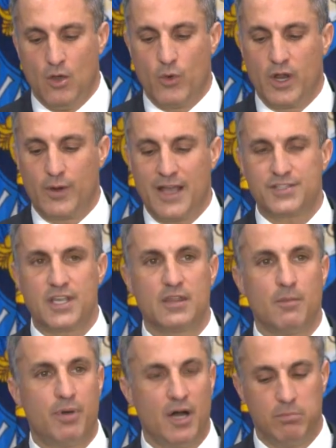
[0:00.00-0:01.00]
We are asking
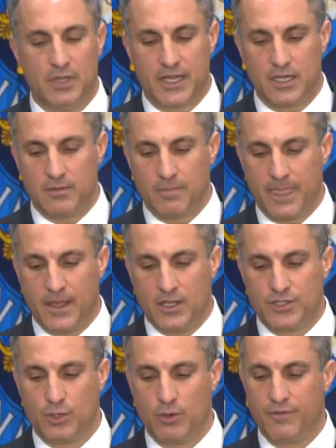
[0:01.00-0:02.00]
the public
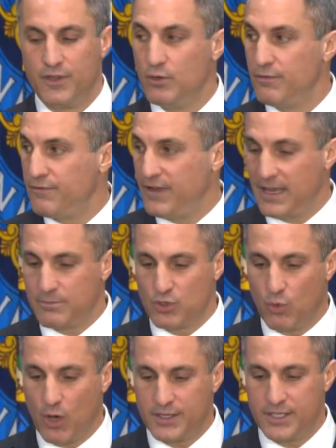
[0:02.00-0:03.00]
to review Pham's
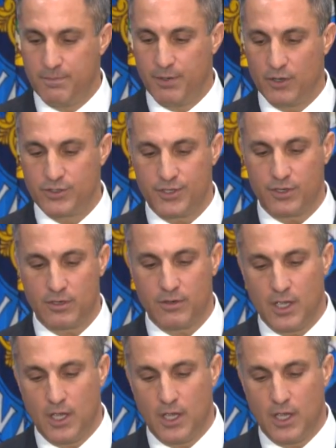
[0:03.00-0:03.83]
wanted poster,